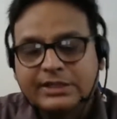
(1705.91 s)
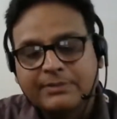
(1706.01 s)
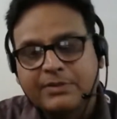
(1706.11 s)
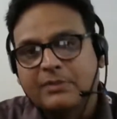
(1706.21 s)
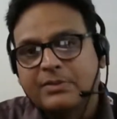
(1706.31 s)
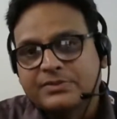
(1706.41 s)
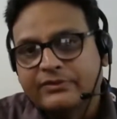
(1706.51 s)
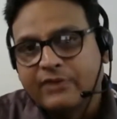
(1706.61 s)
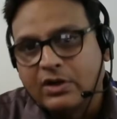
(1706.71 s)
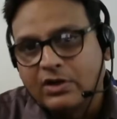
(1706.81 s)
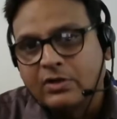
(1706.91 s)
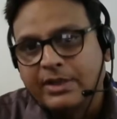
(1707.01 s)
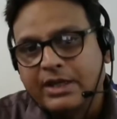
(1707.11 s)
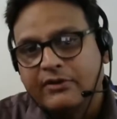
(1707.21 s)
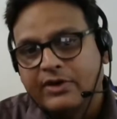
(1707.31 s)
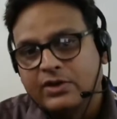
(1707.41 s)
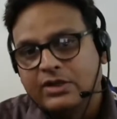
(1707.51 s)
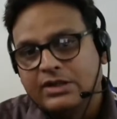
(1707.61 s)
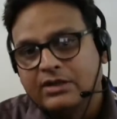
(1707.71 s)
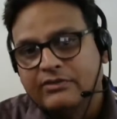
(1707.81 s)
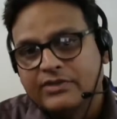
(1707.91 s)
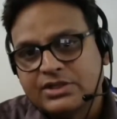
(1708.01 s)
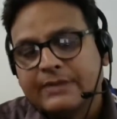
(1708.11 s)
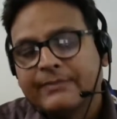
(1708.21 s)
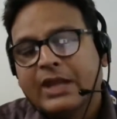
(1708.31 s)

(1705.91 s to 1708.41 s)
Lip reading: the problems of autonomy in radio and television.